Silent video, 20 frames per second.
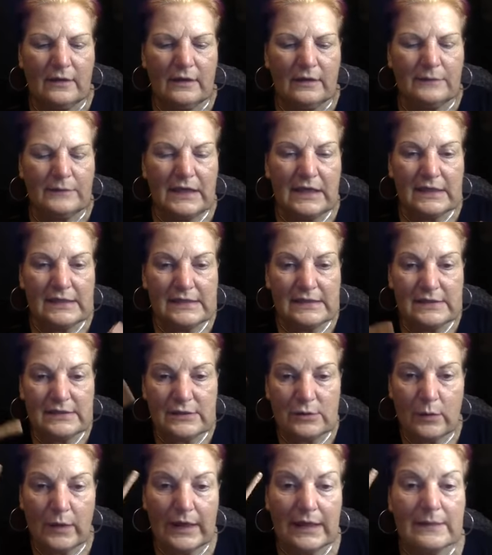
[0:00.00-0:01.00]
because there's
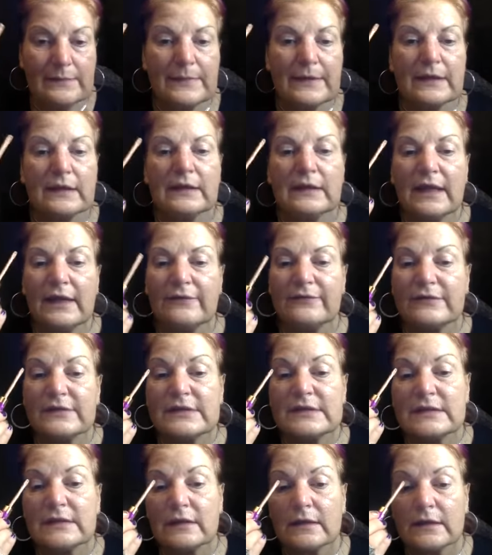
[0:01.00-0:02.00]
quite a bit left
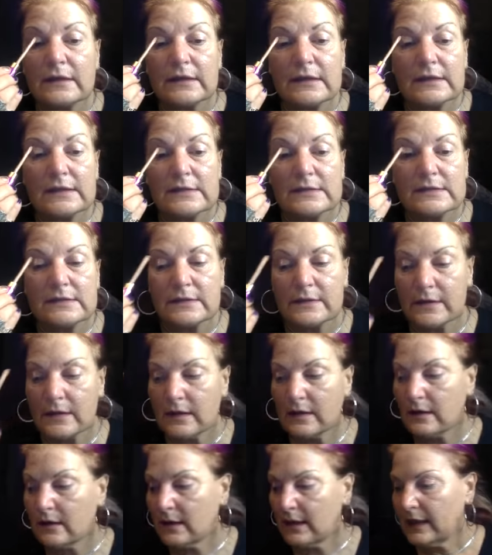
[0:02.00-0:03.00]
still in this.
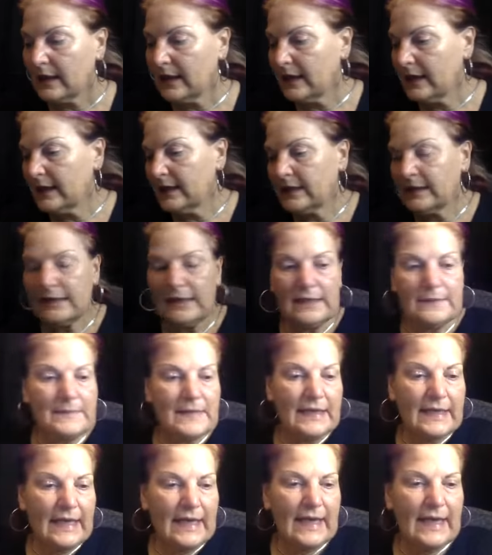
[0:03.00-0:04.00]
And I need my
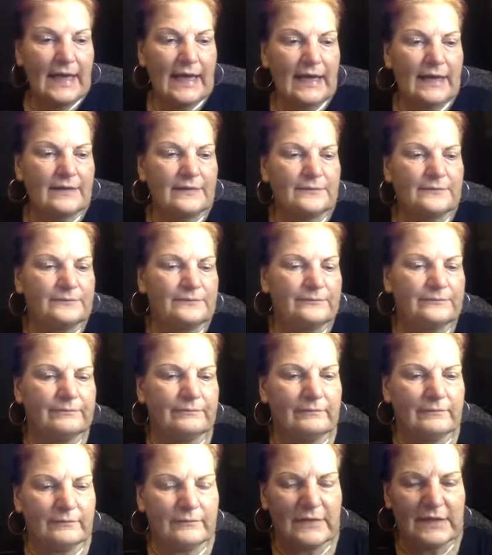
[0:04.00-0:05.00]
cat.
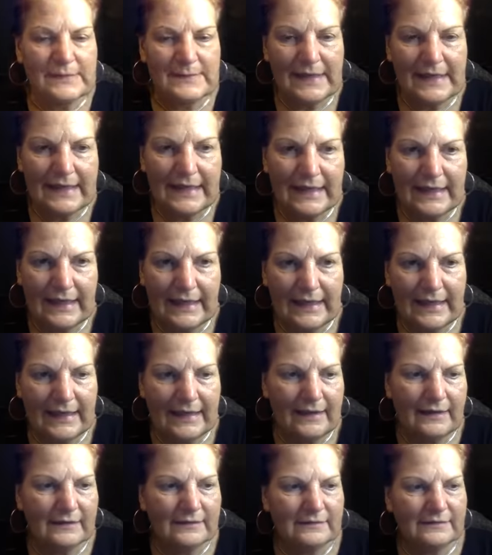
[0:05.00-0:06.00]
Where's my
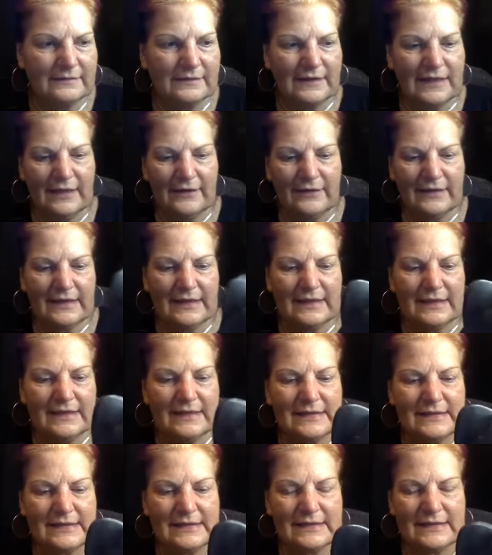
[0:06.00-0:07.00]
kitty? Here it
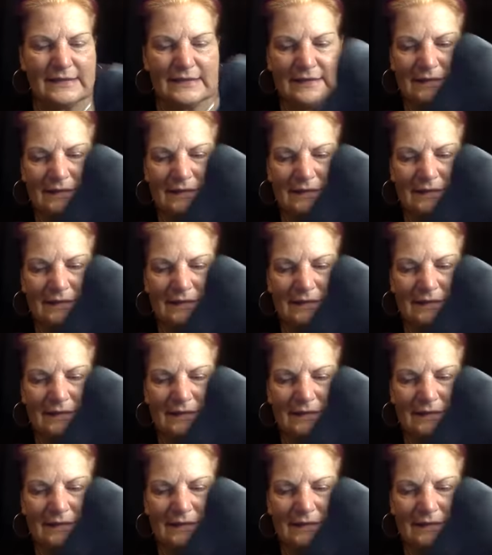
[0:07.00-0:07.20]
is.